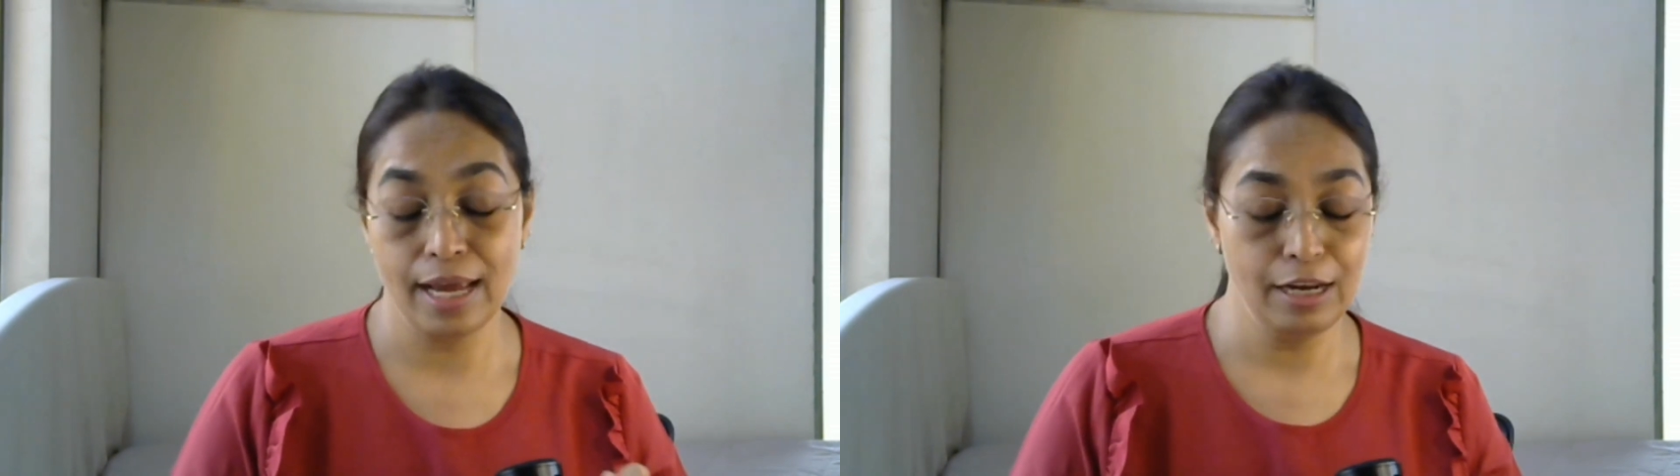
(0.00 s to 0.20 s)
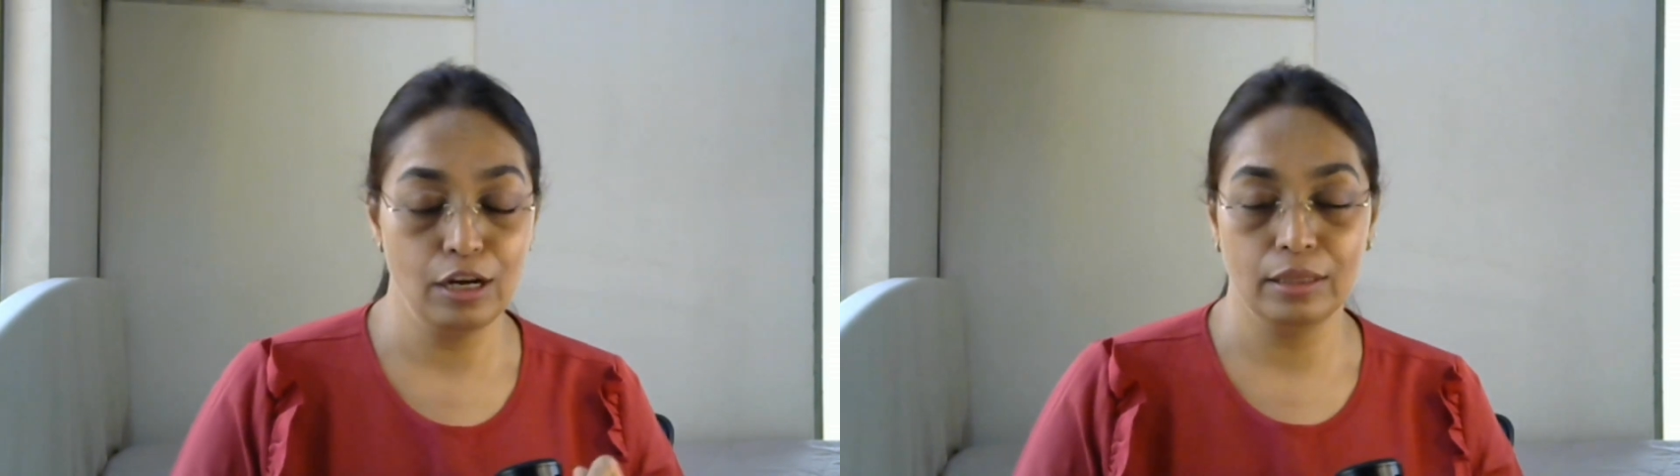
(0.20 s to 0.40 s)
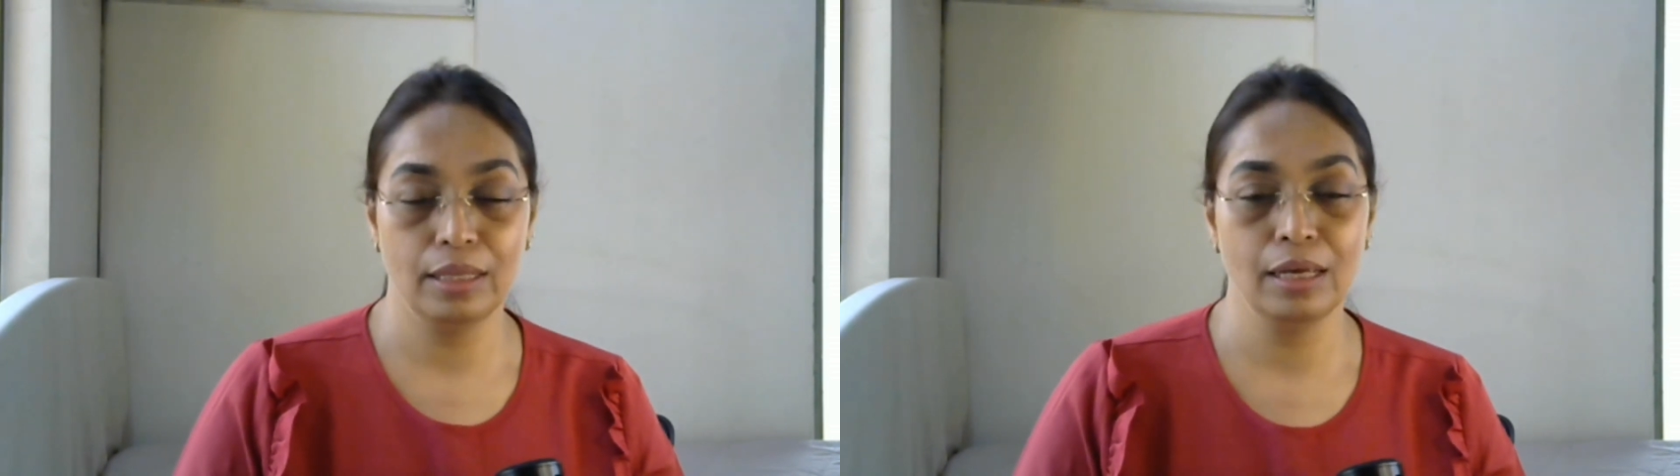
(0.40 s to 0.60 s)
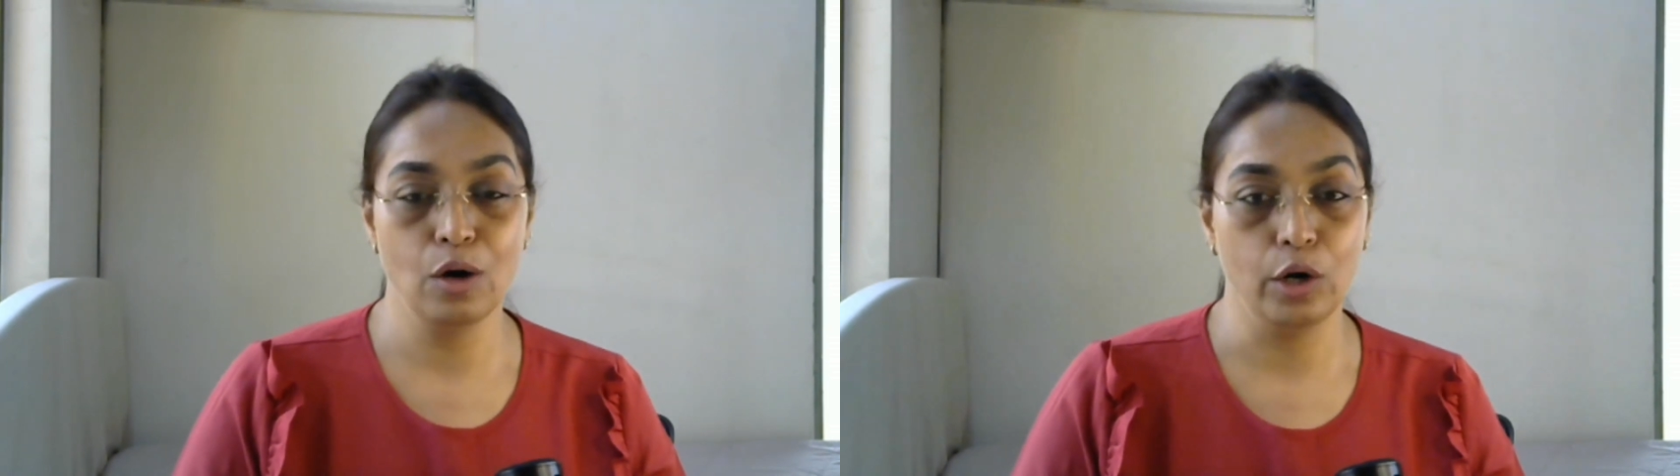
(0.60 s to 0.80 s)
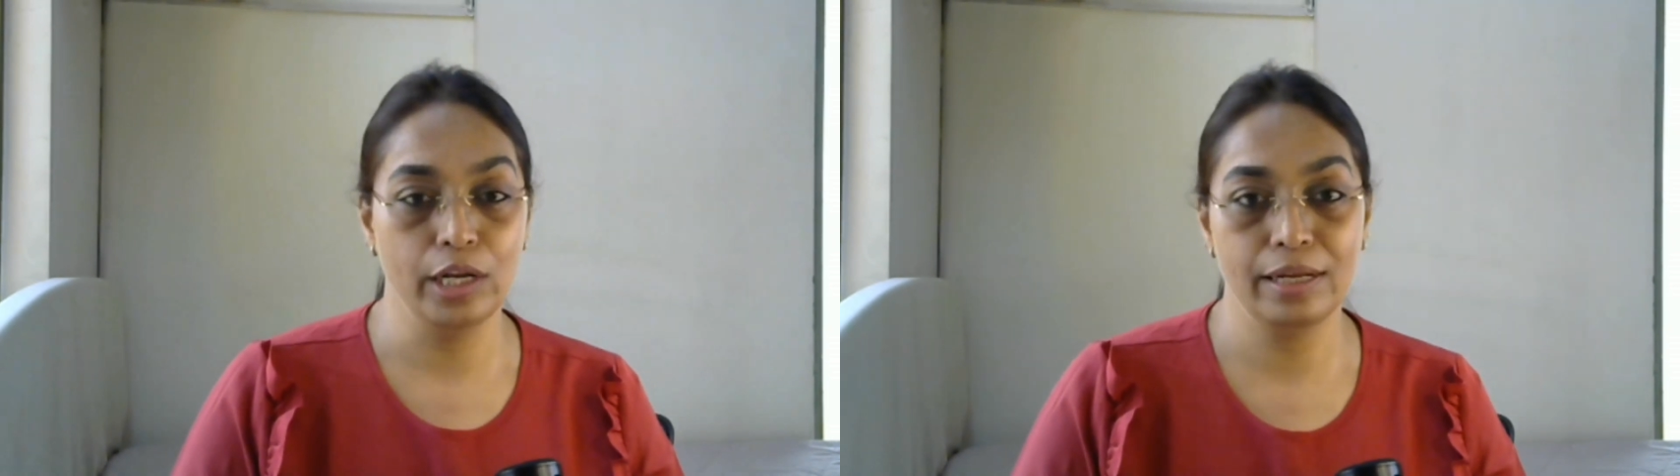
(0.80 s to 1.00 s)
and nothing
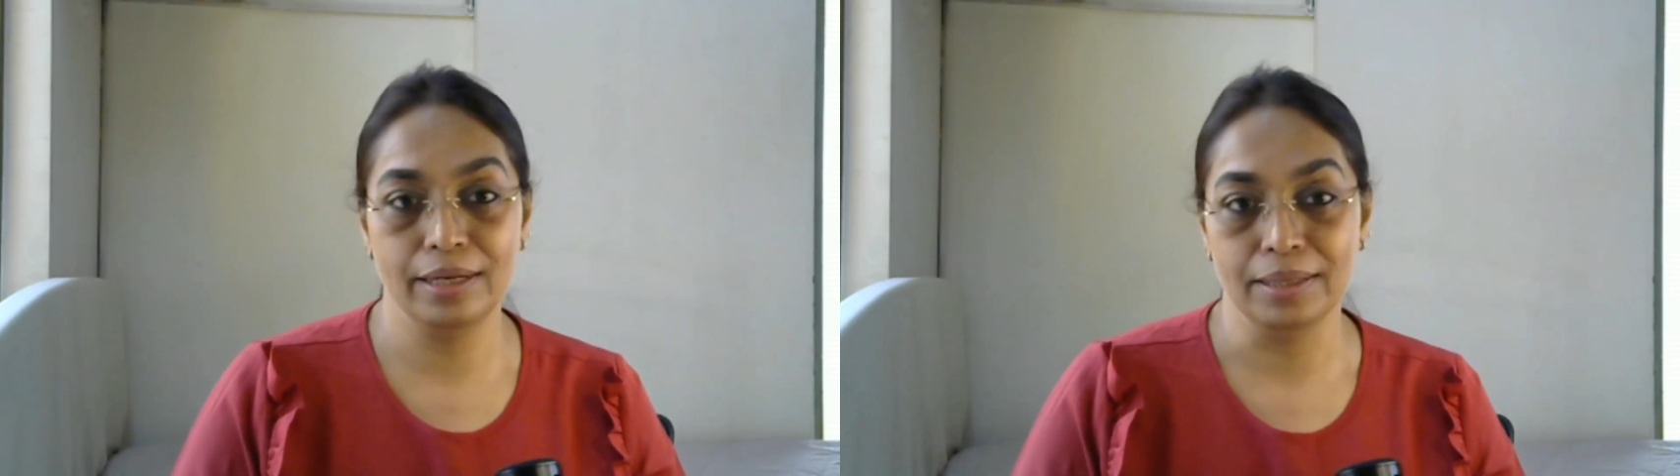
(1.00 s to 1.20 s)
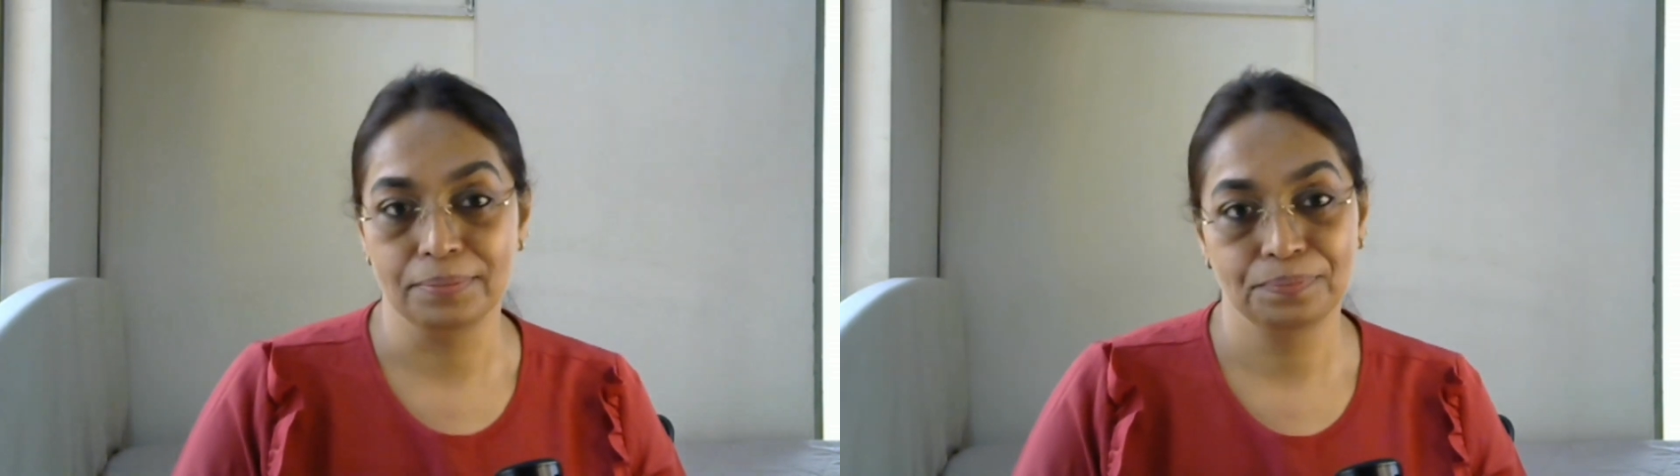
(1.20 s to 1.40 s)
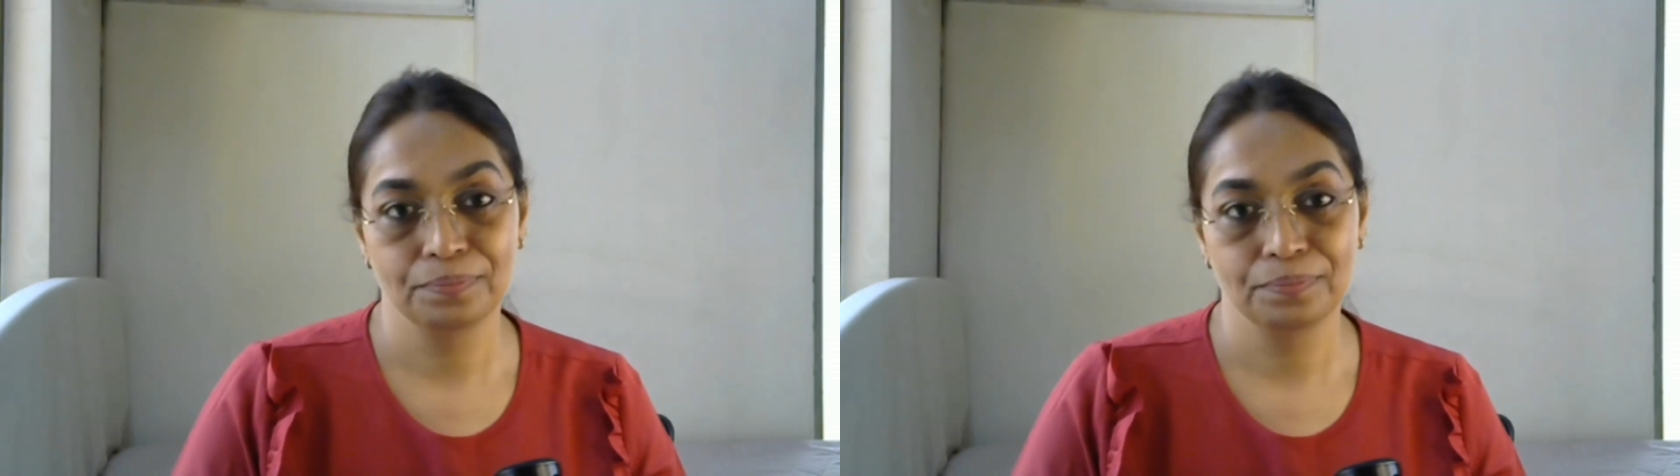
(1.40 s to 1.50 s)
ordinary.